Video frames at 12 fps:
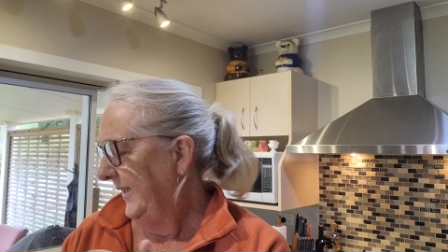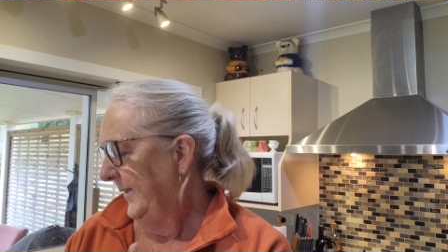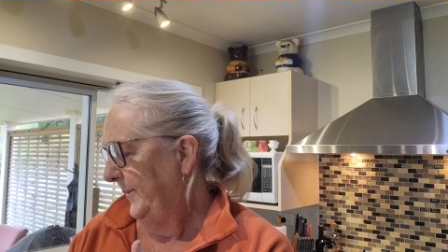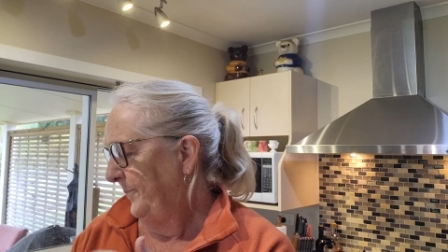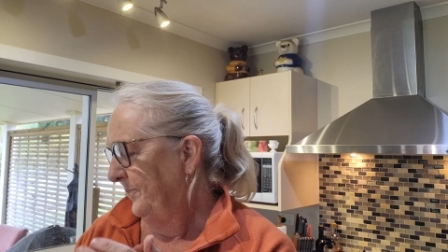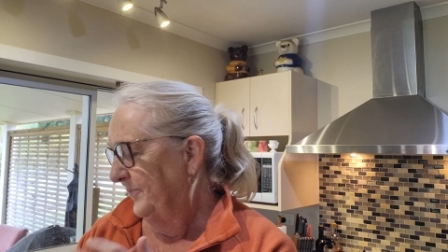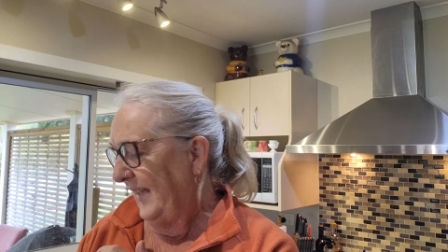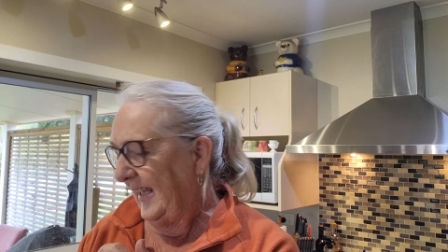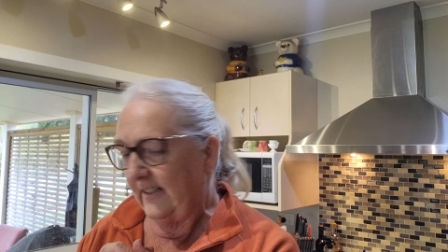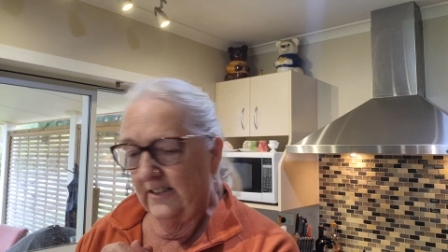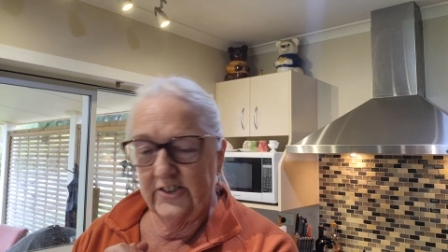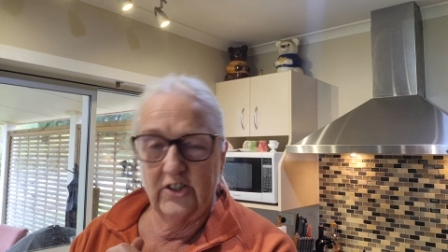um,
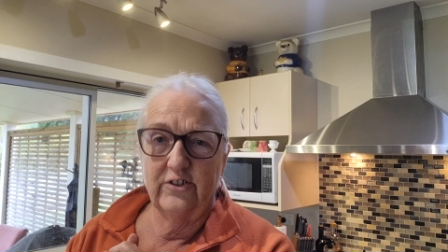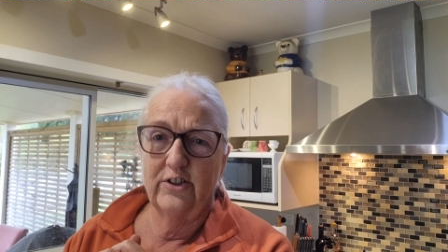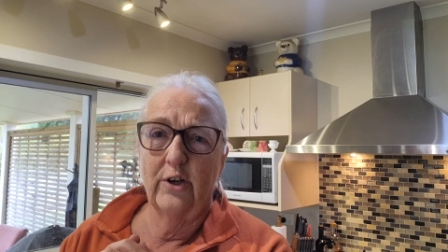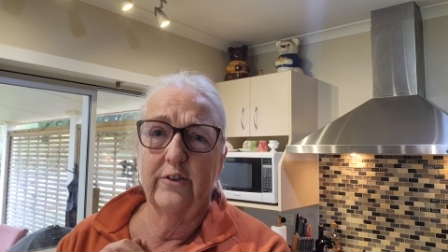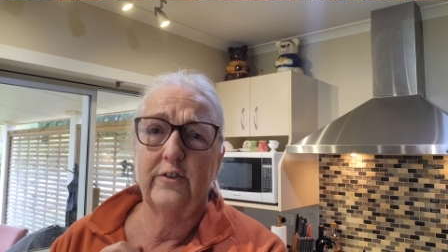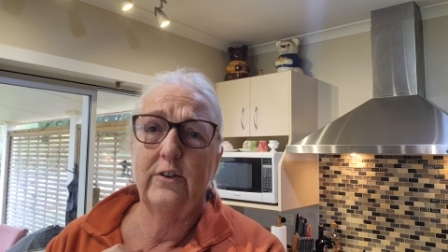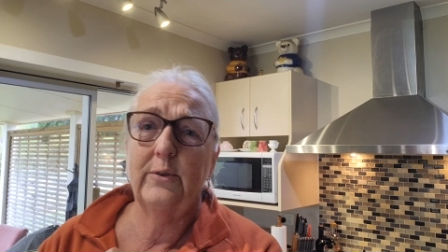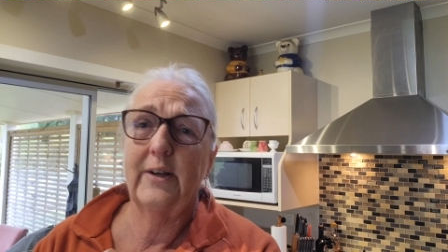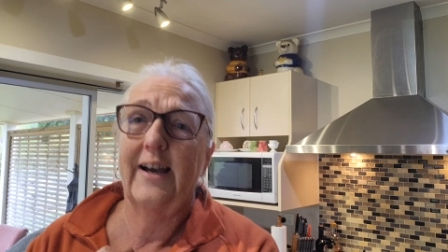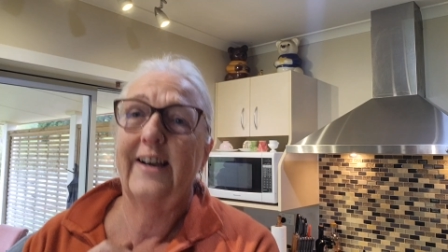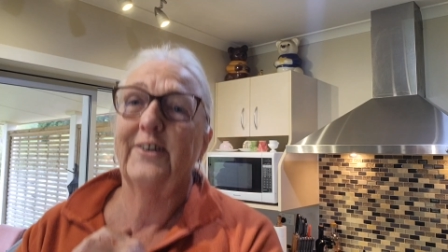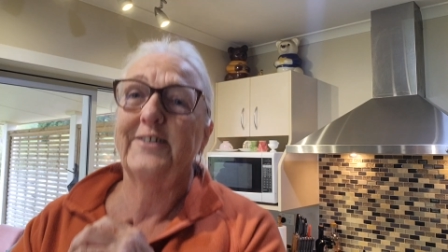and I don't know if you
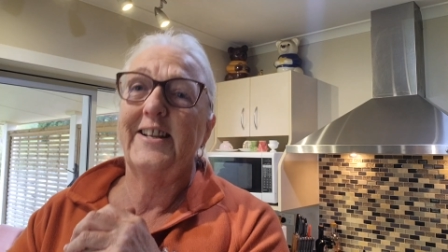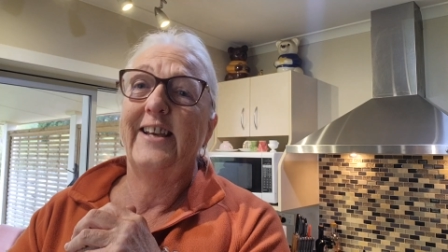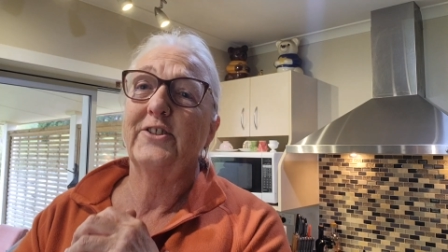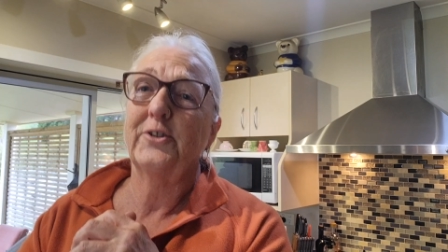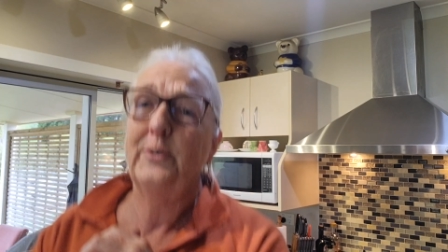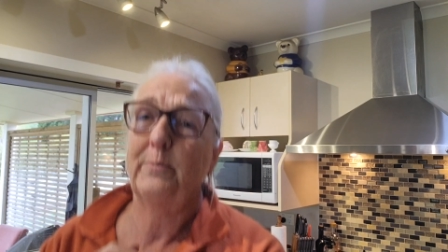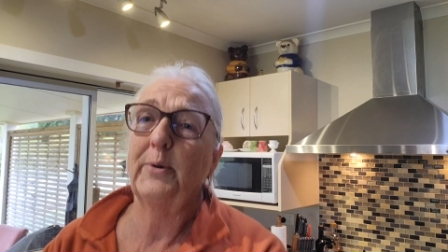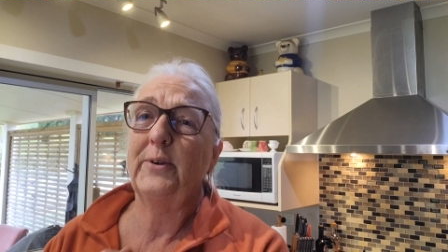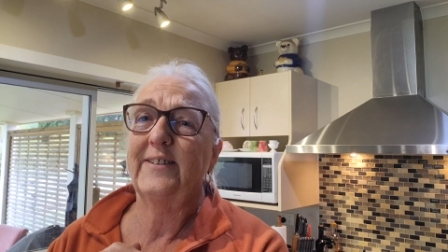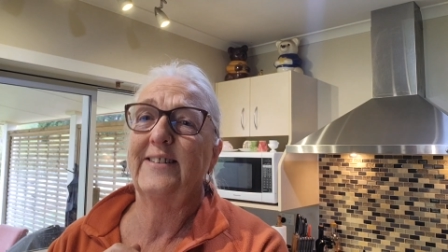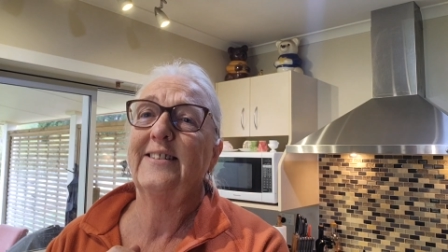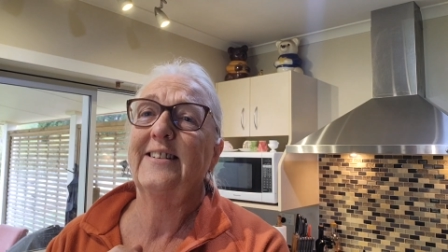are a tattoo
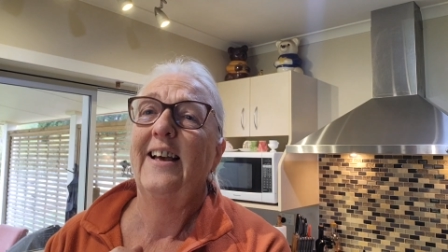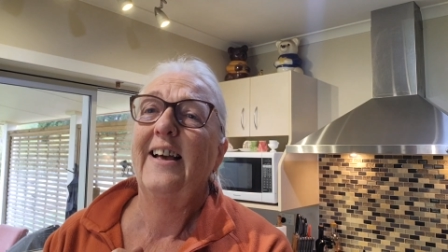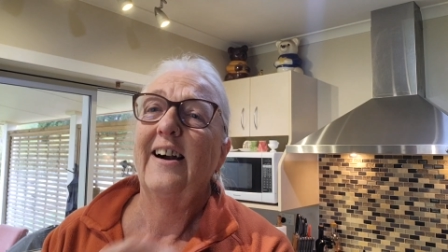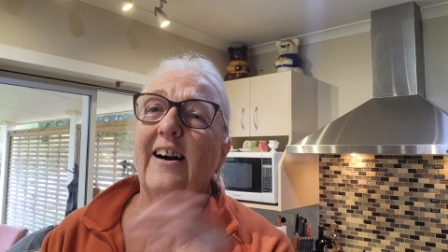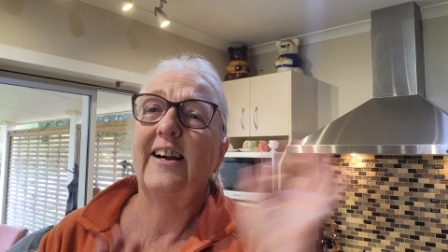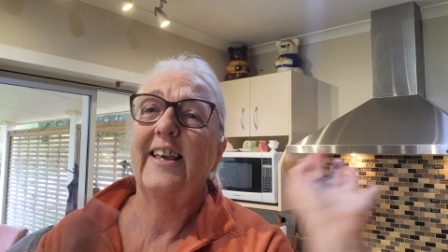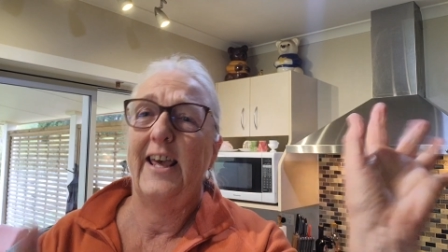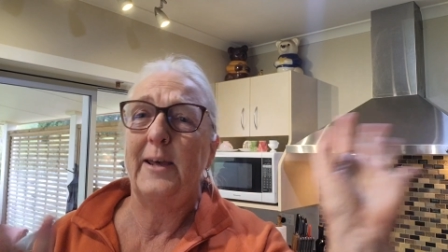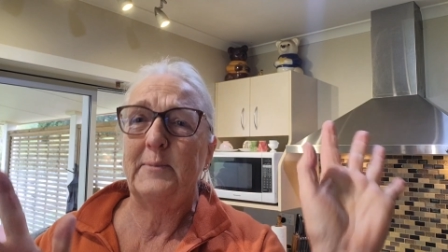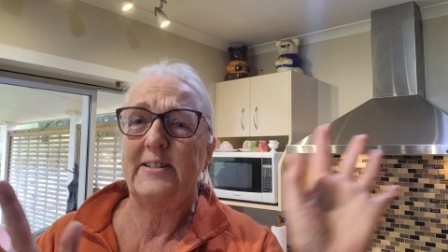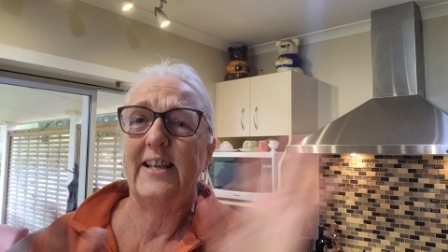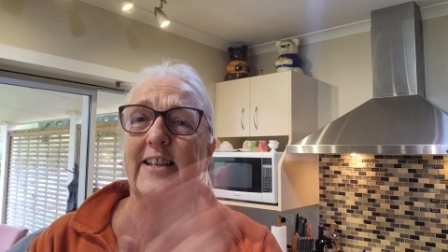person I
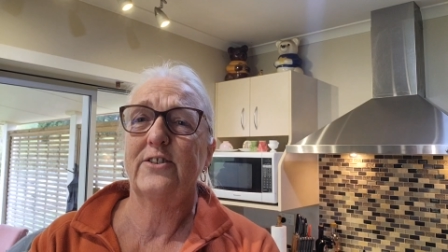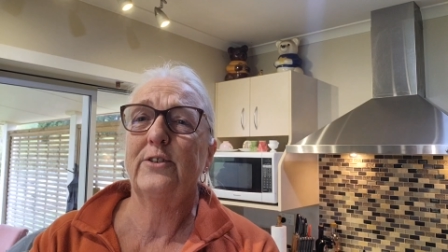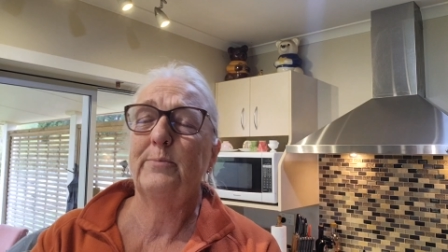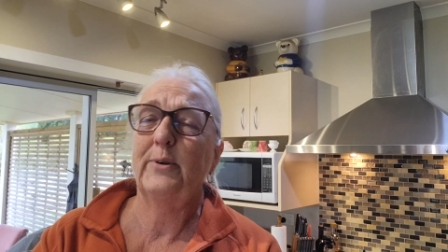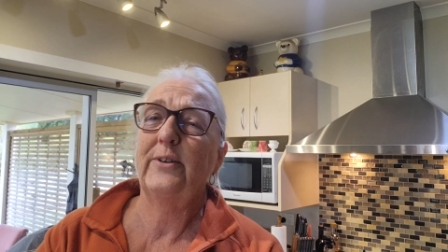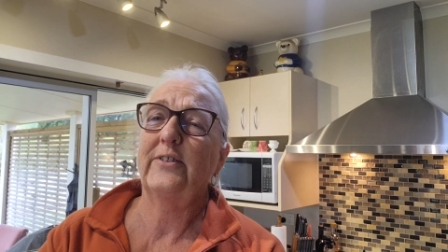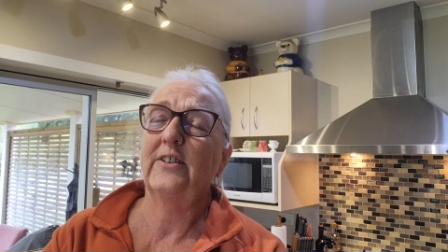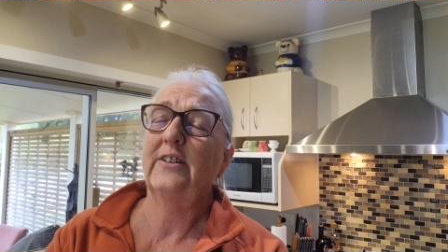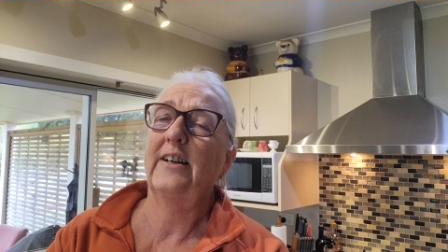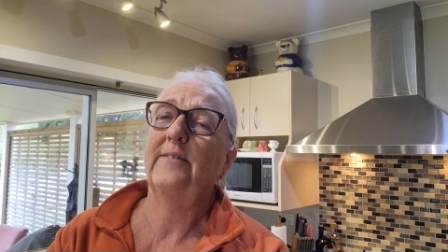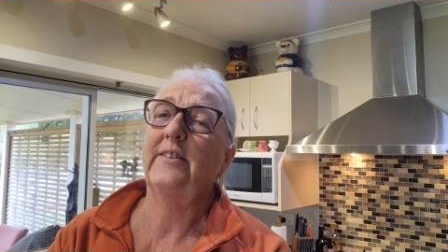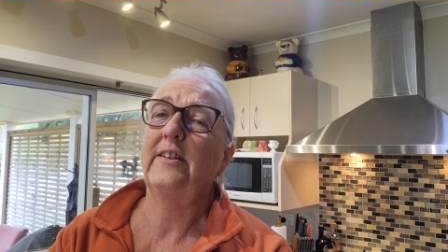am a tattoo person I
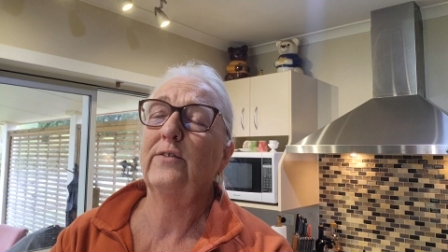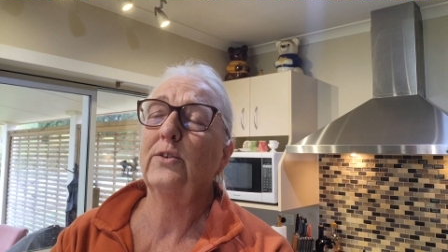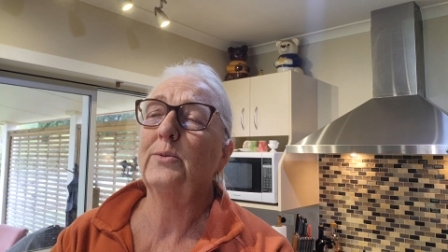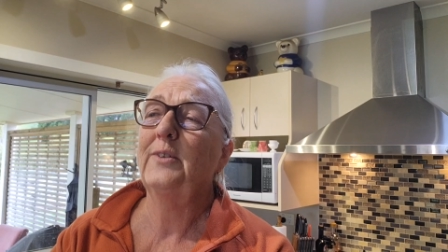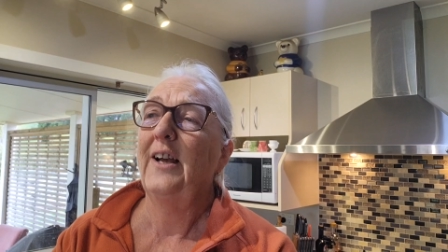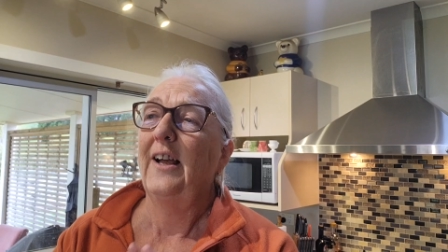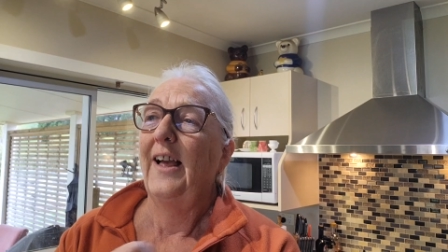have several